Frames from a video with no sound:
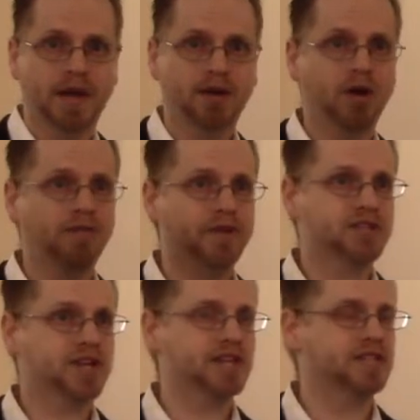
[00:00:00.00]
And all of
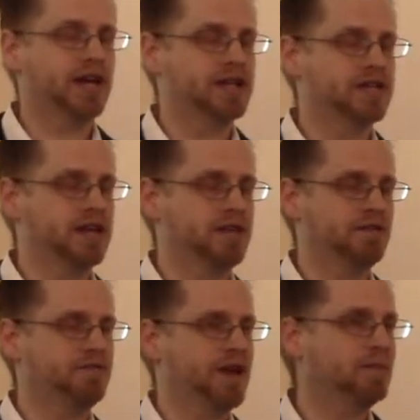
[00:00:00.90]
us as, as
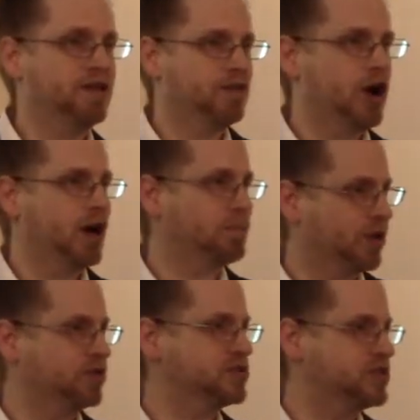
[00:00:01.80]
the family of God,
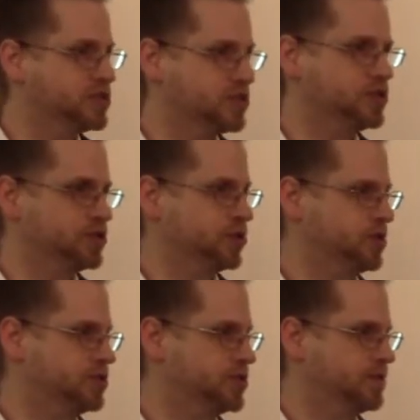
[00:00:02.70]
brothers and
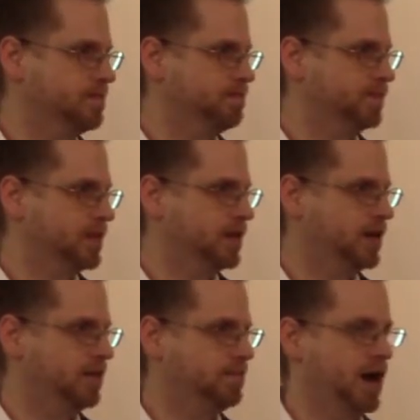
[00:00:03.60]
sisters, um,